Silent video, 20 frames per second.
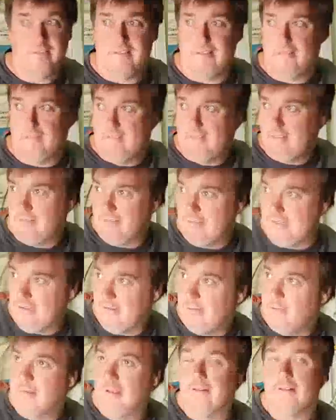So I think now
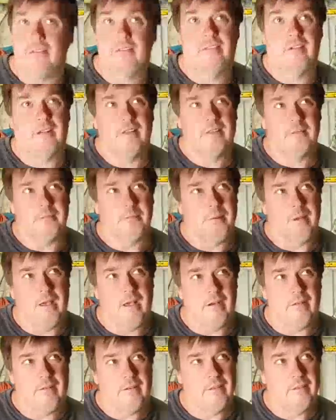we'll be able to chuck some
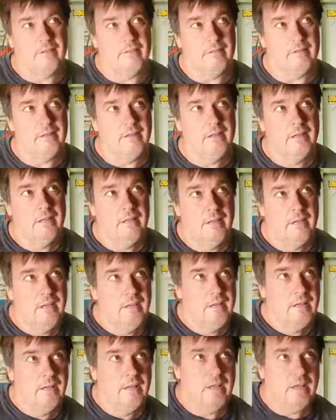power into it
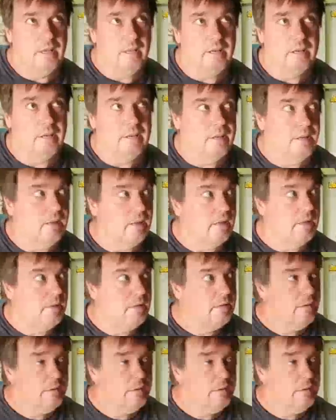and